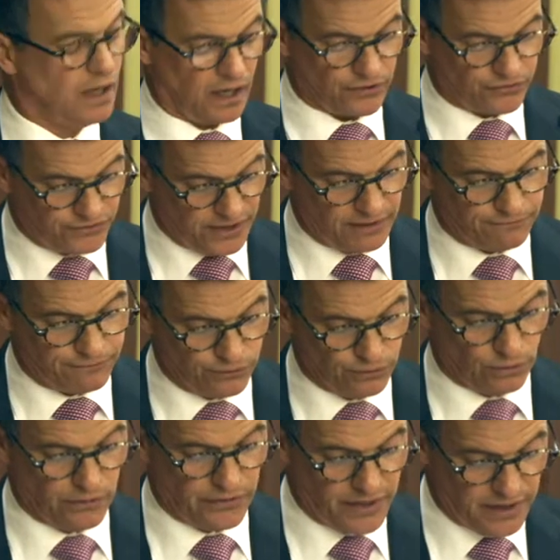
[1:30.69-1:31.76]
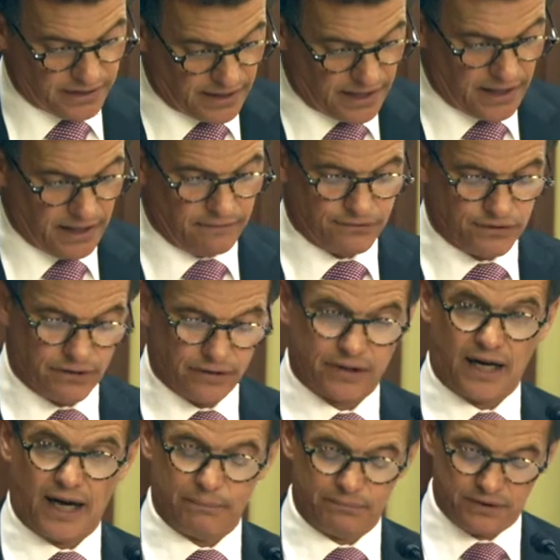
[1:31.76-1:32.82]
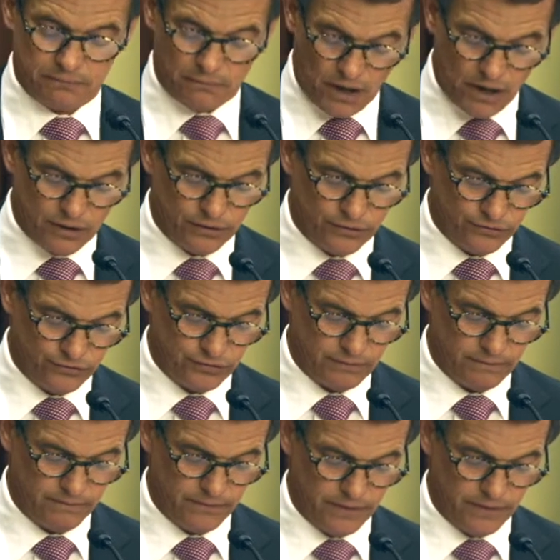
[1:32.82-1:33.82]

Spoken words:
a state funeral that he gave to the Coptic martyrs,